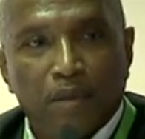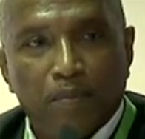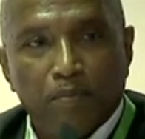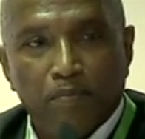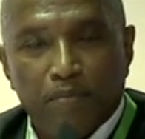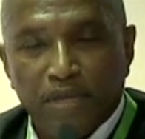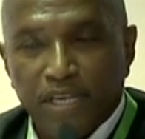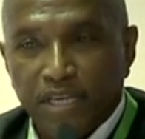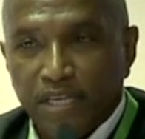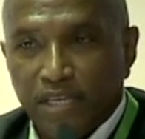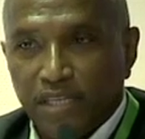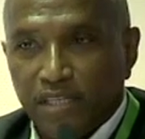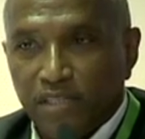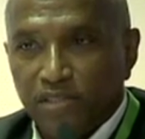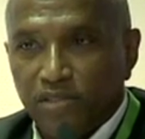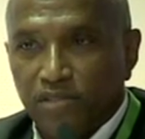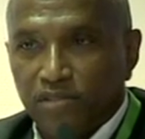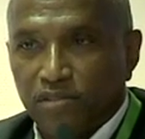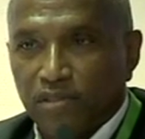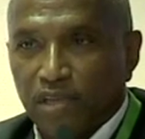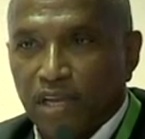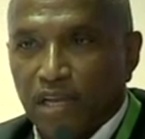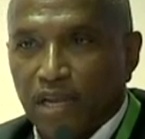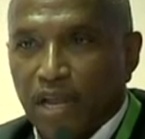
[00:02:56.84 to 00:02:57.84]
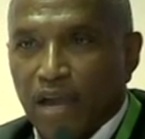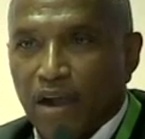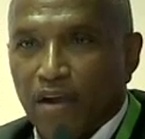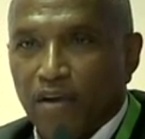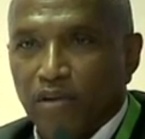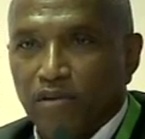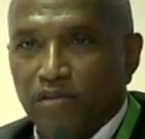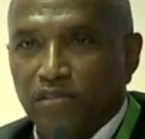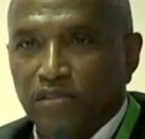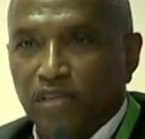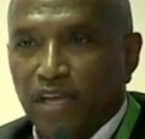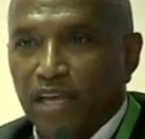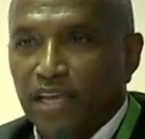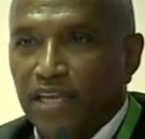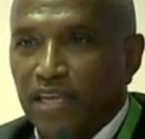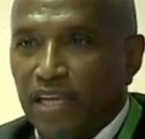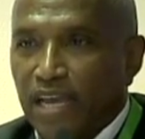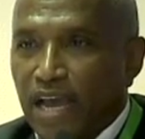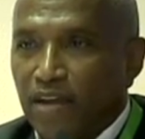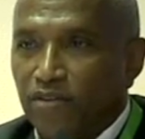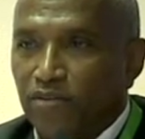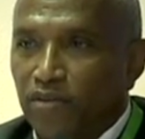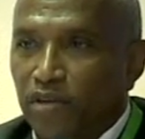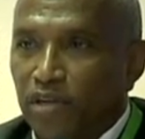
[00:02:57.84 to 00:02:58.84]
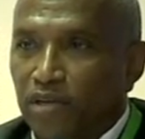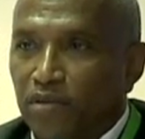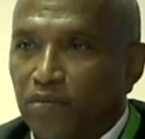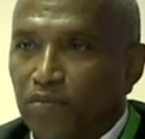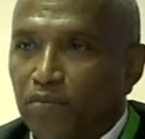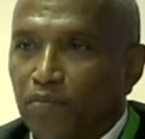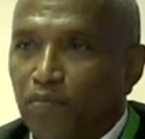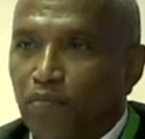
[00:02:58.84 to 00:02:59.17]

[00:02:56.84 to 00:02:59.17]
beads in our psychiatric